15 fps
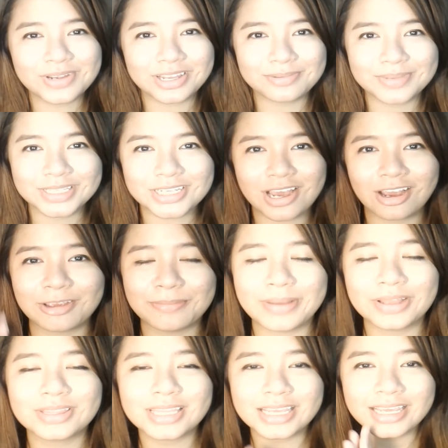we're going to be talking
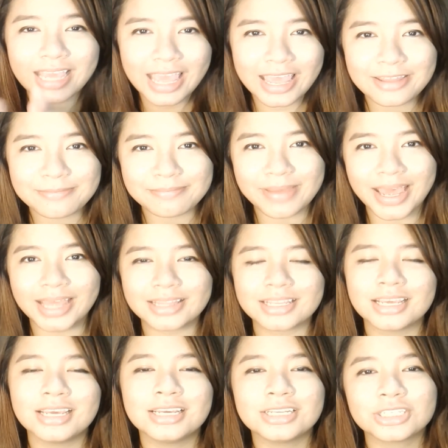about the NMAT.
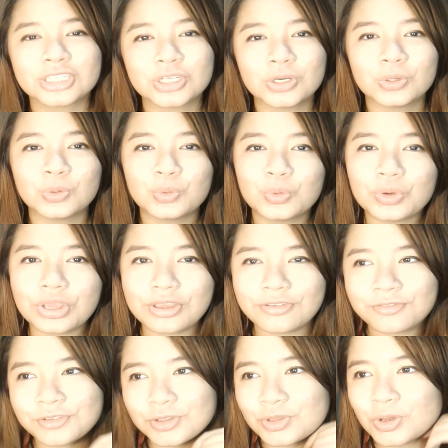So,
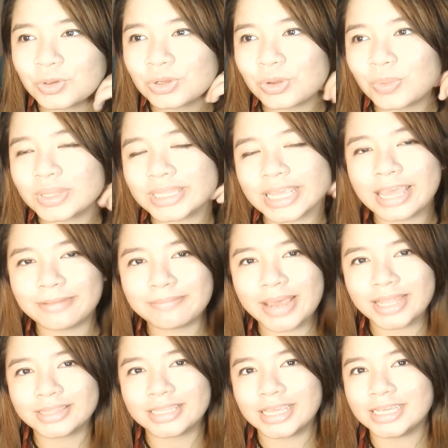if you don't know what the
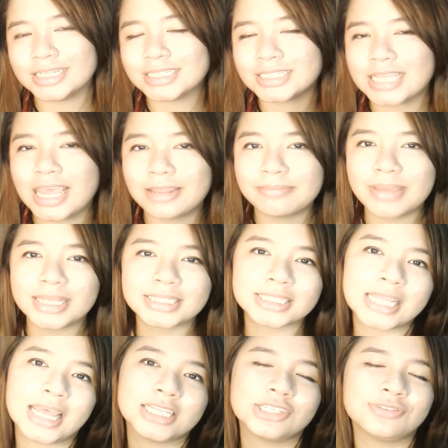NMAT is, NMAT
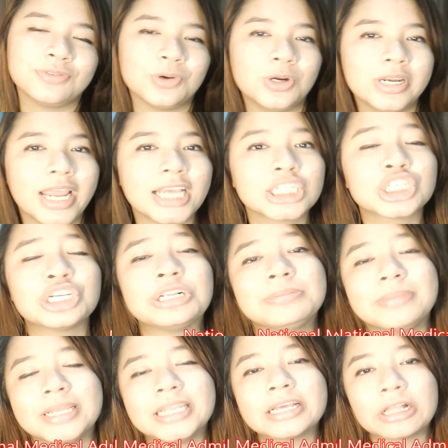stands for National
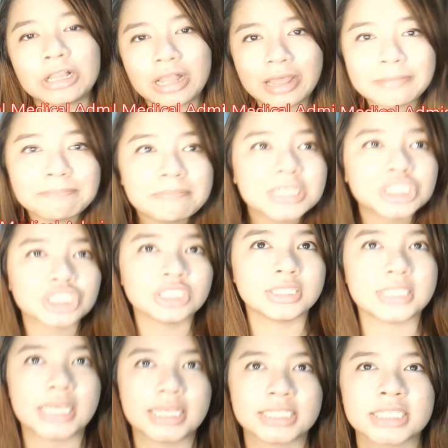Medical Admission
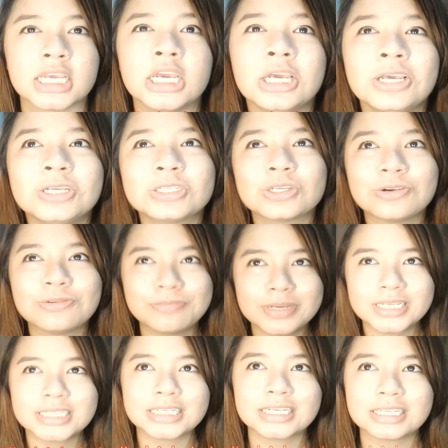Test. So
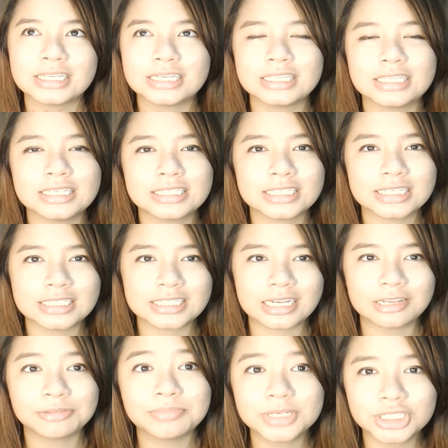basically, this is
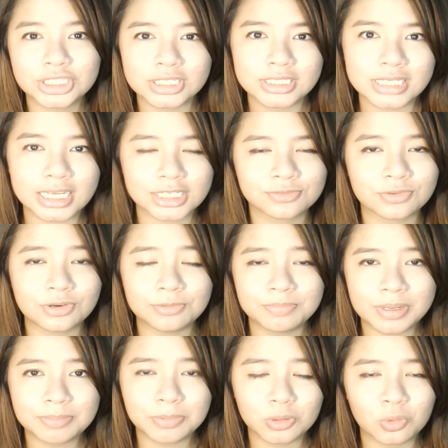an admission test for
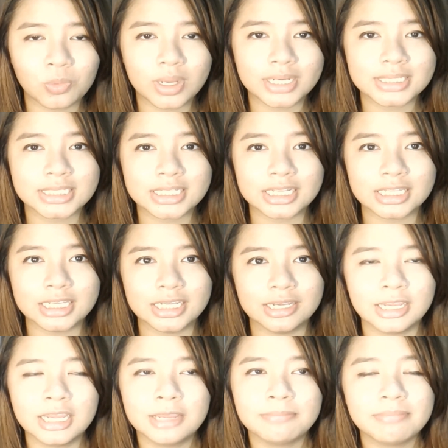people who want to study
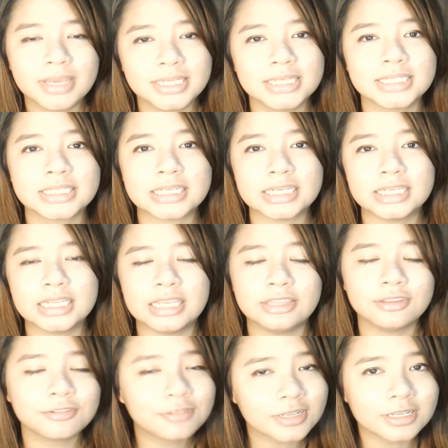medicine in
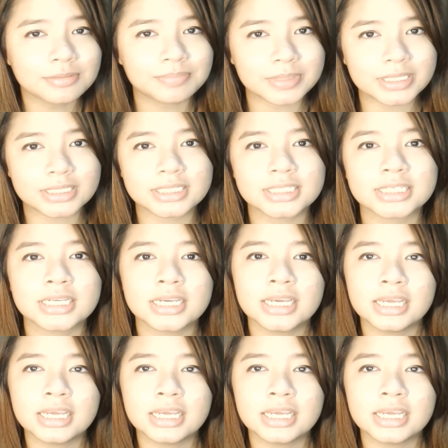the Philippines.